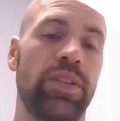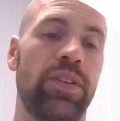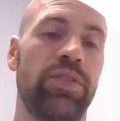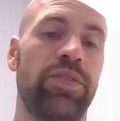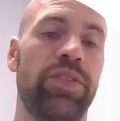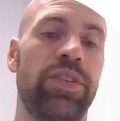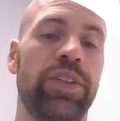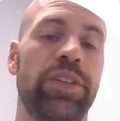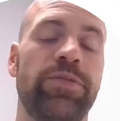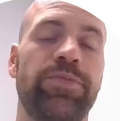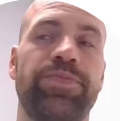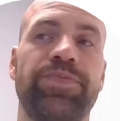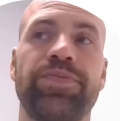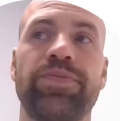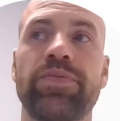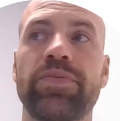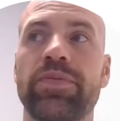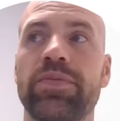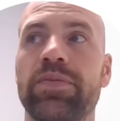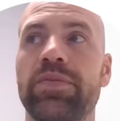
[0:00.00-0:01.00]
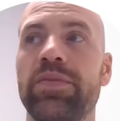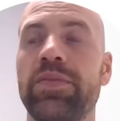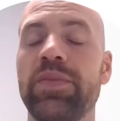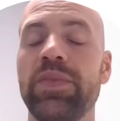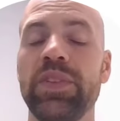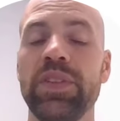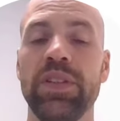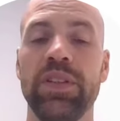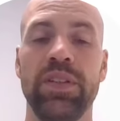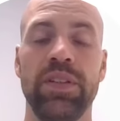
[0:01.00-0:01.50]
is offering
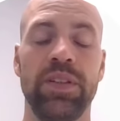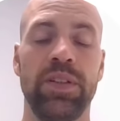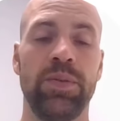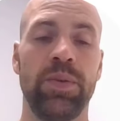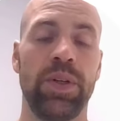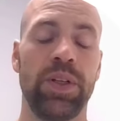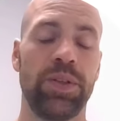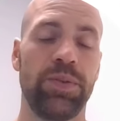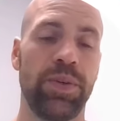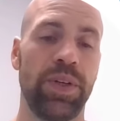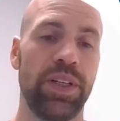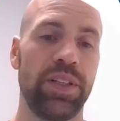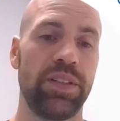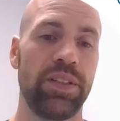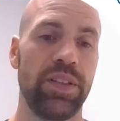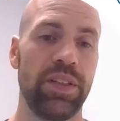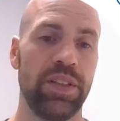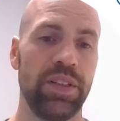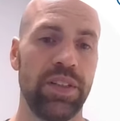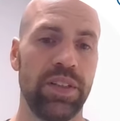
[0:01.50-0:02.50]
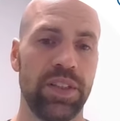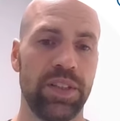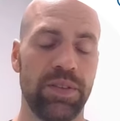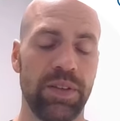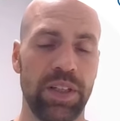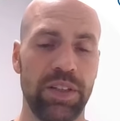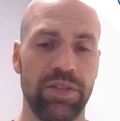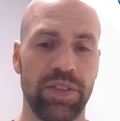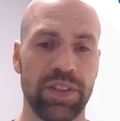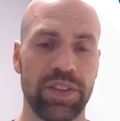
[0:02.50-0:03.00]
a worldwide
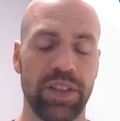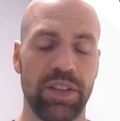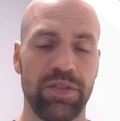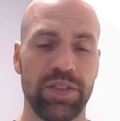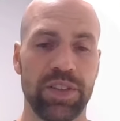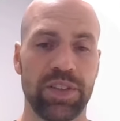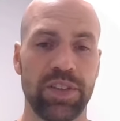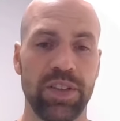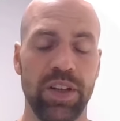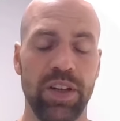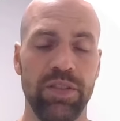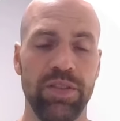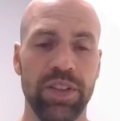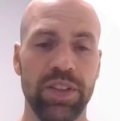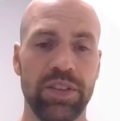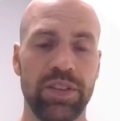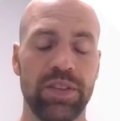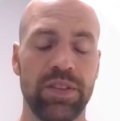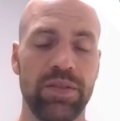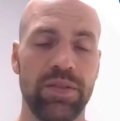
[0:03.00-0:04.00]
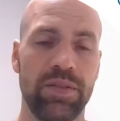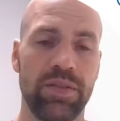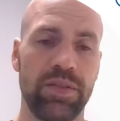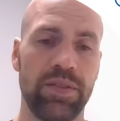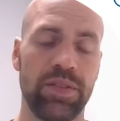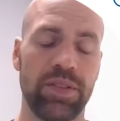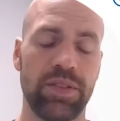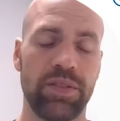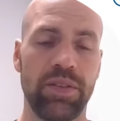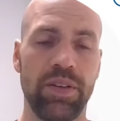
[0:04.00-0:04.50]
24-7 service
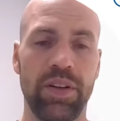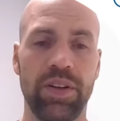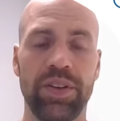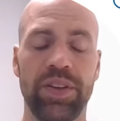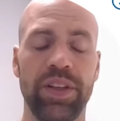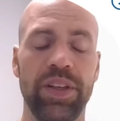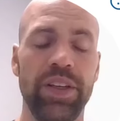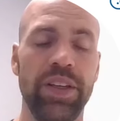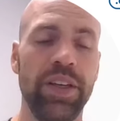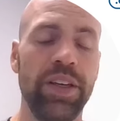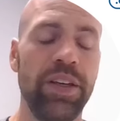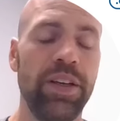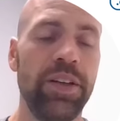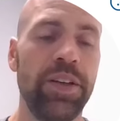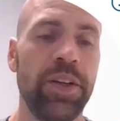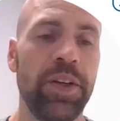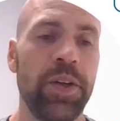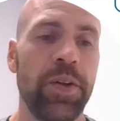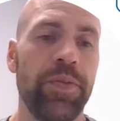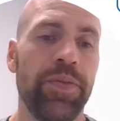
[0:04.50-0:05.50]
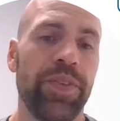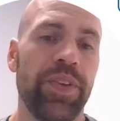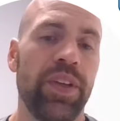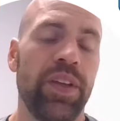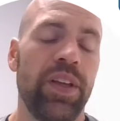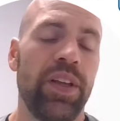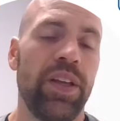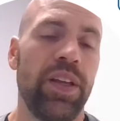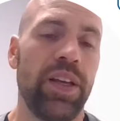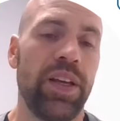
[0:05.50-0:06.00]
throughout the year.
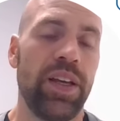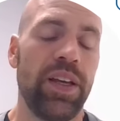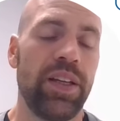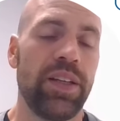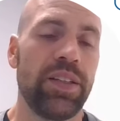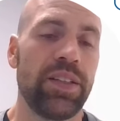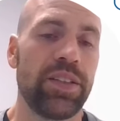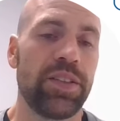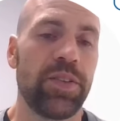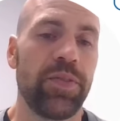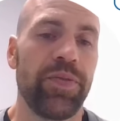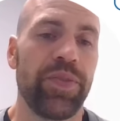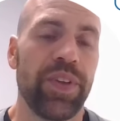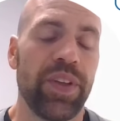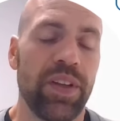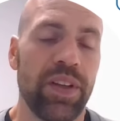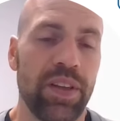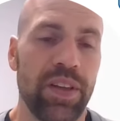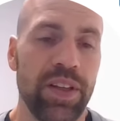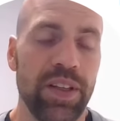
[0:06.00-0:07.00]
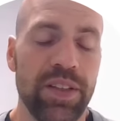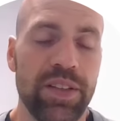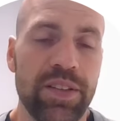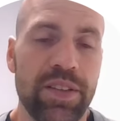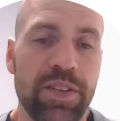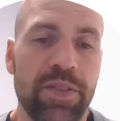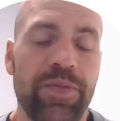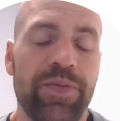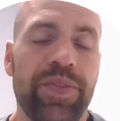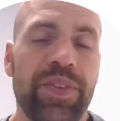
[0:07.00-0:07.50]
And
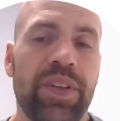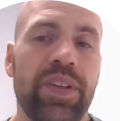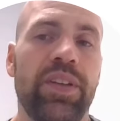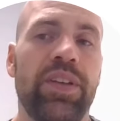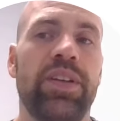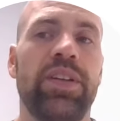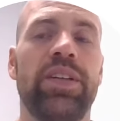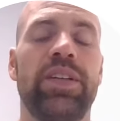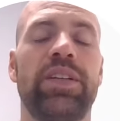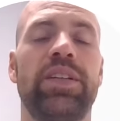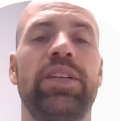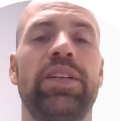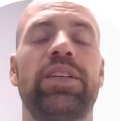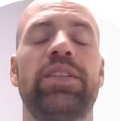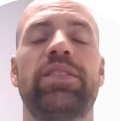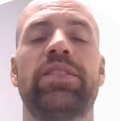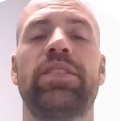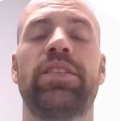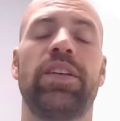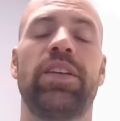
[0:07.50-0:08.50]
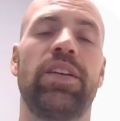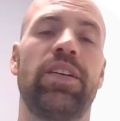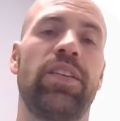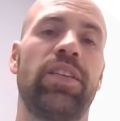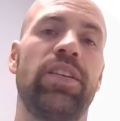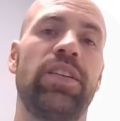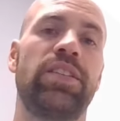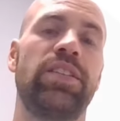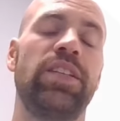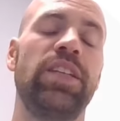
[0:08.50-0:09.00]
this is
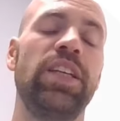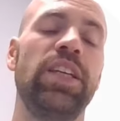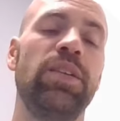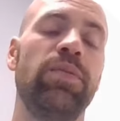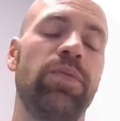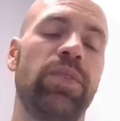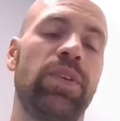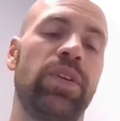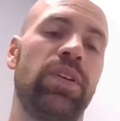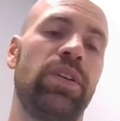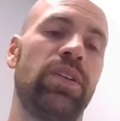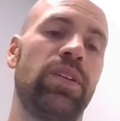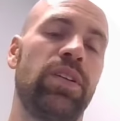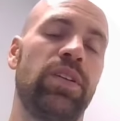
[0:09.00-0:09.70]
the team